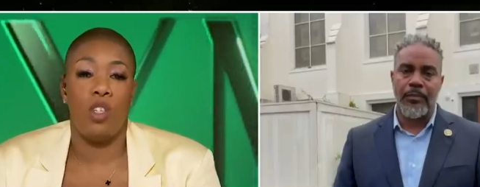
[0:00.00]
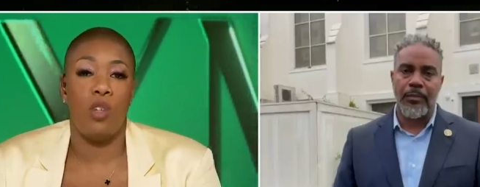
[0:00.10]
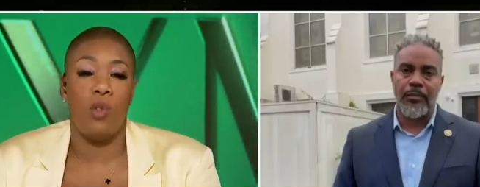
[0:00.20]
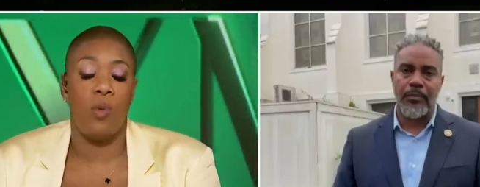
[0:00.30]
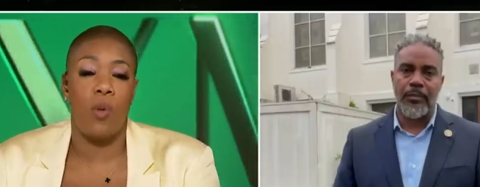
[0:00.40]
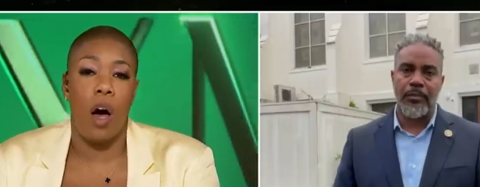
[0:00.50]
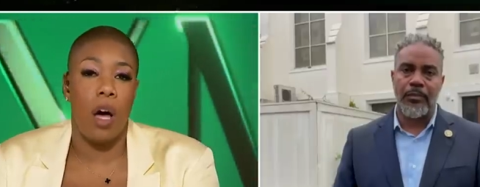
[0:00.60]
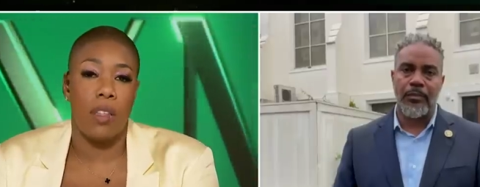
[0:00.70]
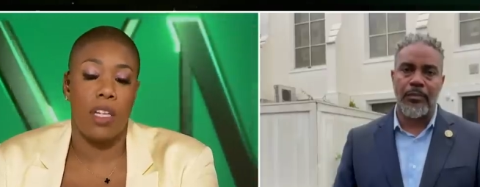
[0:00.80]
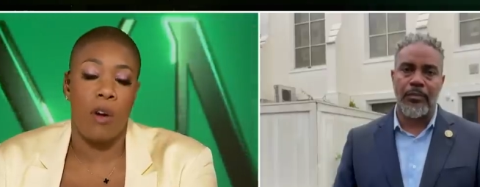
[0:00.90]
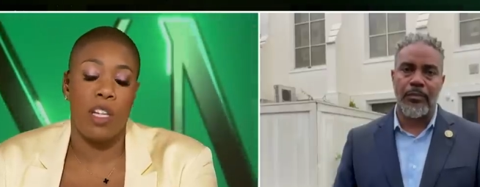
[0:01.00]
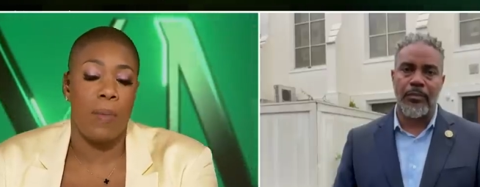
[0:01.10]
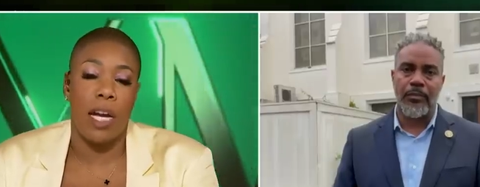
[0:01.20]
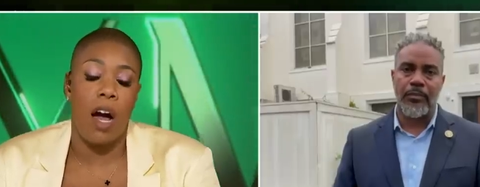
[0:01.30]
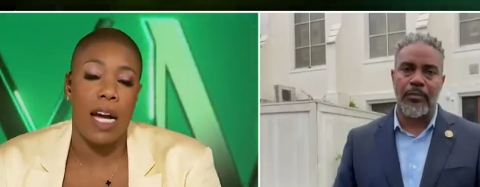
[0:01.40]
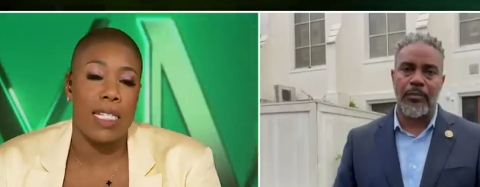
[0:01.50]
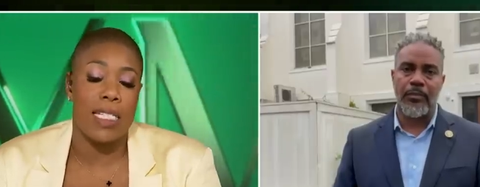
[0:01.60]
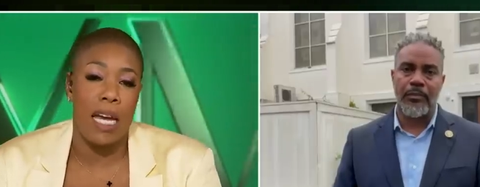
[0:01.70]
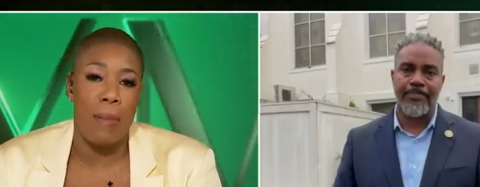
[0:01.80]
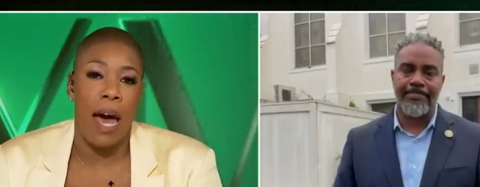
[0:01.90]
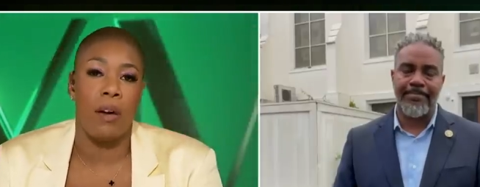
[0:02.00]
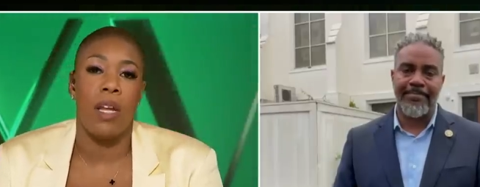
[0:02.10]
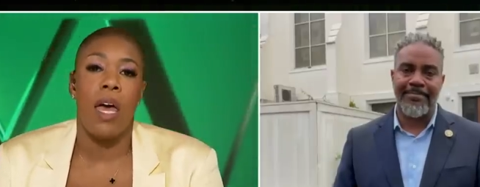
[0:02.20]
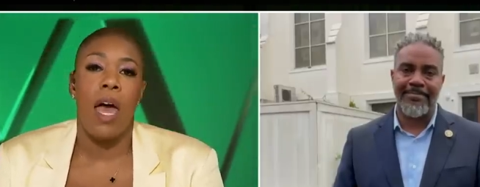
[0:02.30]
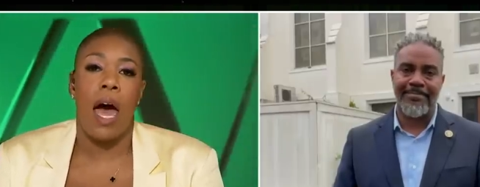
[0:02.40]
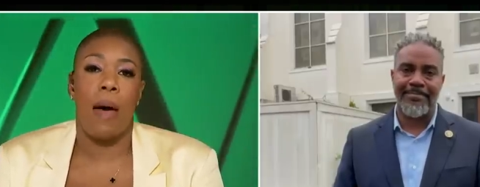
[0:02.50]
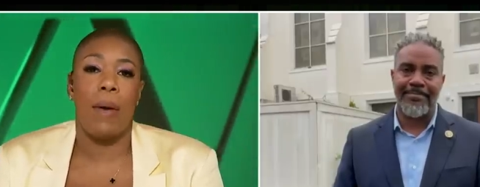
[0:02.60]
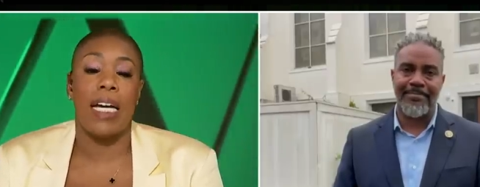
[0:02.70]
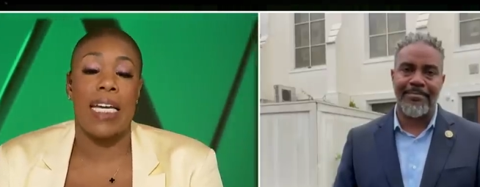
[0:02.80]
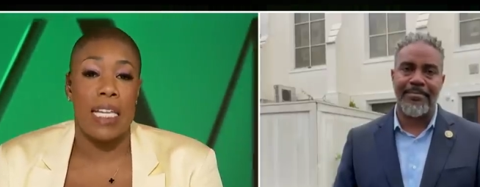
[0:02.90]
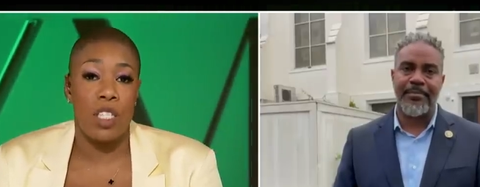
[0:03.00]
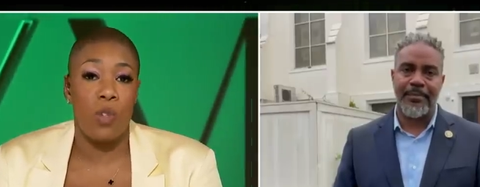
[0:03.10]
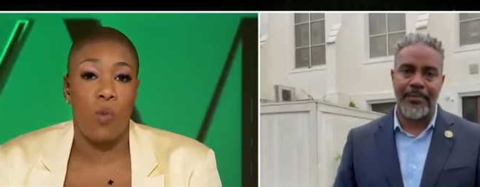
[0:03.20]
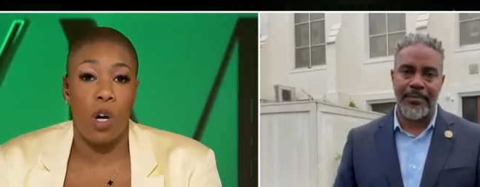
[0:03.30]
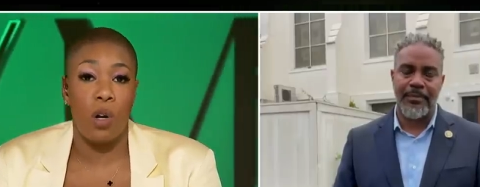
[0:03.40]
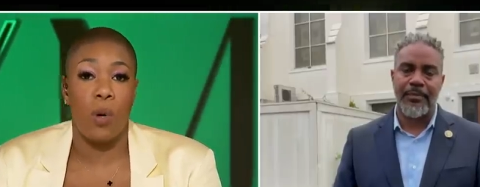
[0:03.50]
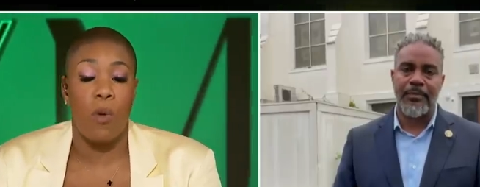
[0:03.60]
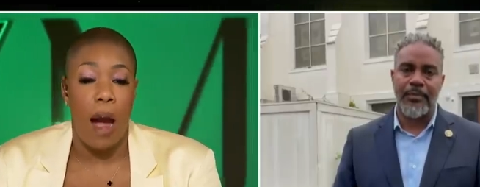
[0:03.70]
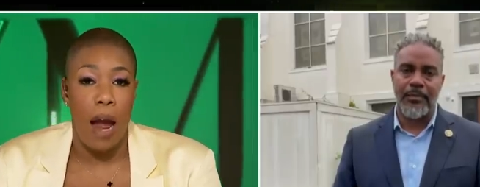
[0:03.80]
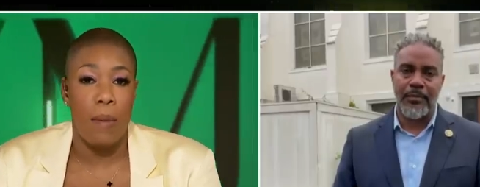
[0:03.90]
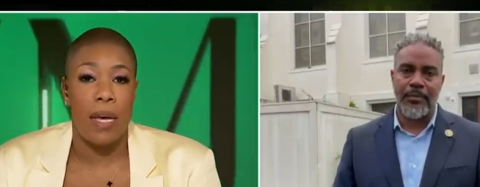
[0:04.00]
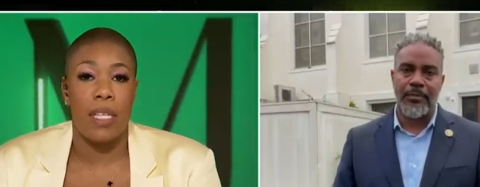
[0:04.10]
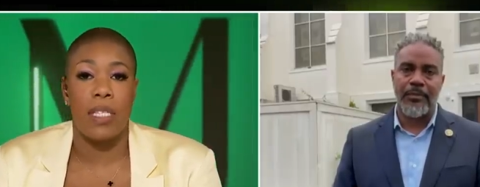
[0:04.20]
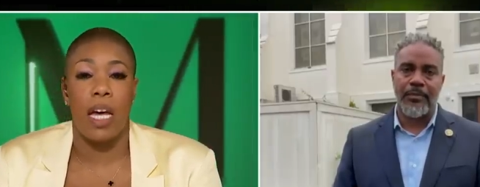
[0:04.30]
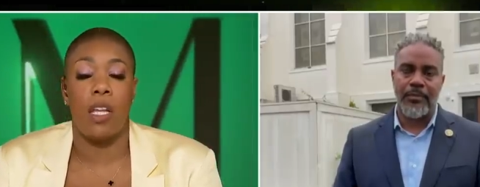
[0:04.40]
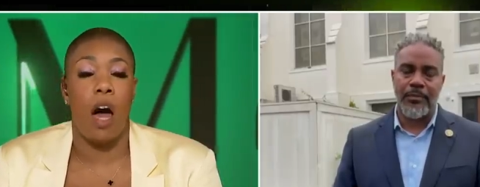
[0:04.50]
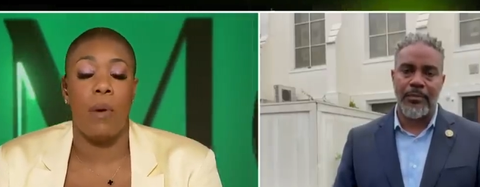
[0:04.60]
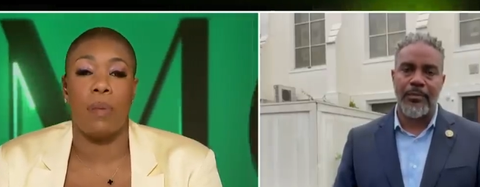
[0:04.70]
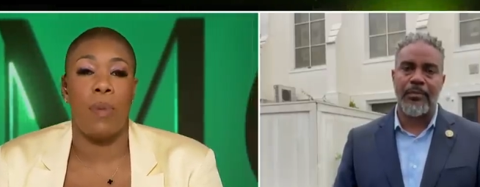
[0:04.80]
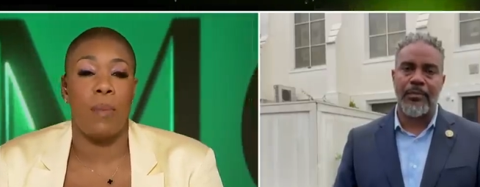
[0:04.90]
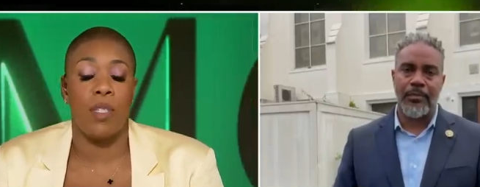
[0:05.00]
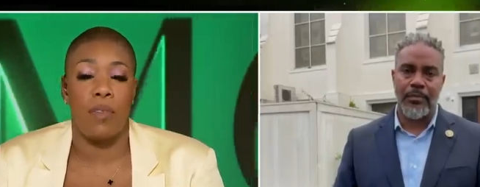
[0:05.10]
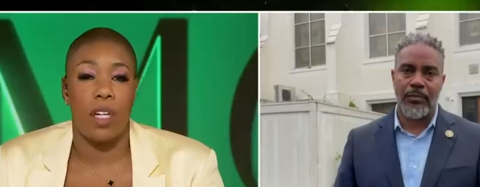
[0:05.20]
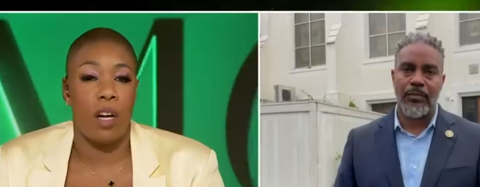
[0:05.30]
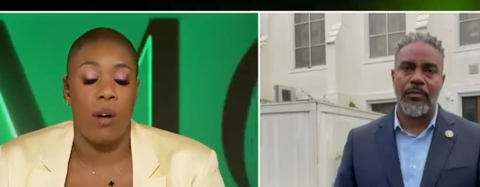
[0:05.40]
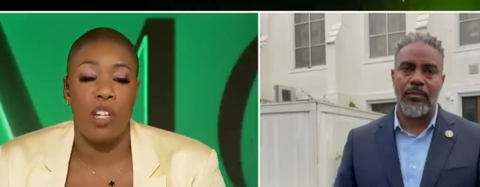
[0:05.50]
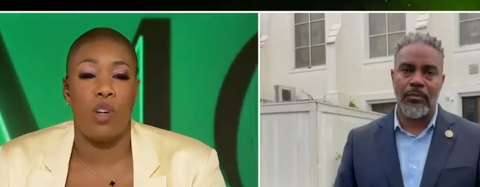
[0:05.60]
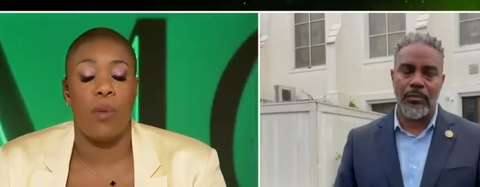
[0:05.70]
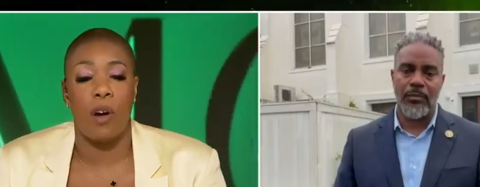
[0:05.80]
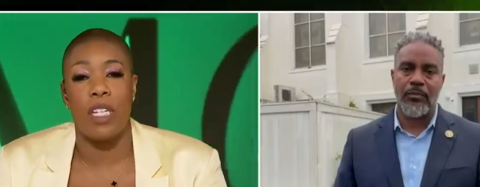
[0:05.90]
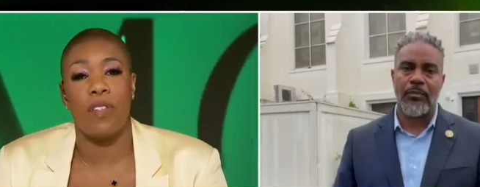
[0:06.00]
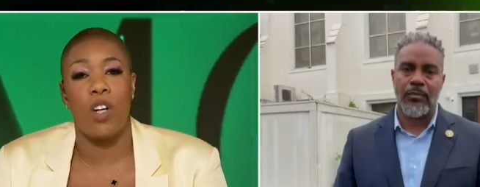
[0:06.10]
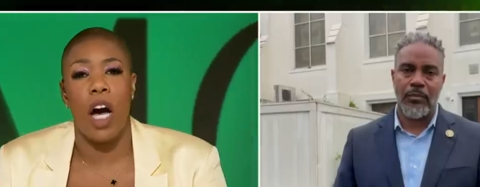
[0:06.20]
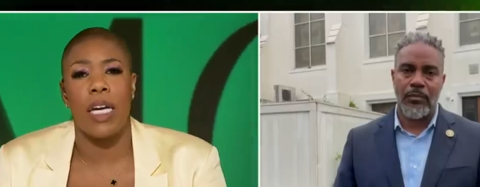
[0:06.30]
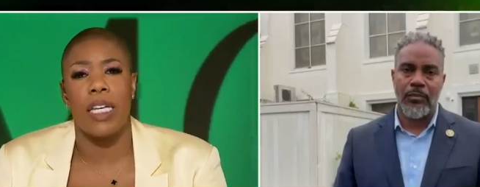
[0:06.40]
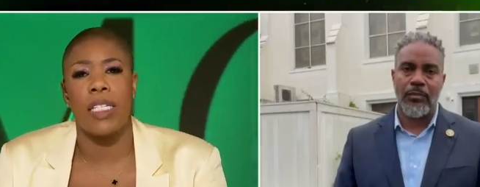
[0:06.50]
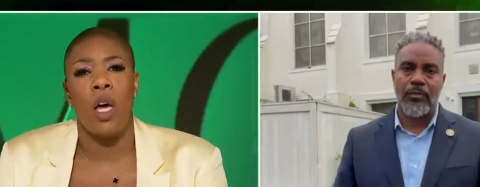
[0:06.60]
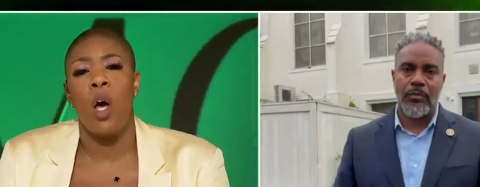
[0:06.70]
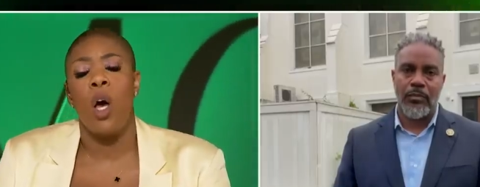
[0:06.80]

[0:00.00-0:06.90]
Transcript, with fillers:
Speaker 1: You, uh, the Congressional Black Caucus has come out um, against work requirements, along with members of the Congressional Progressive Caucus.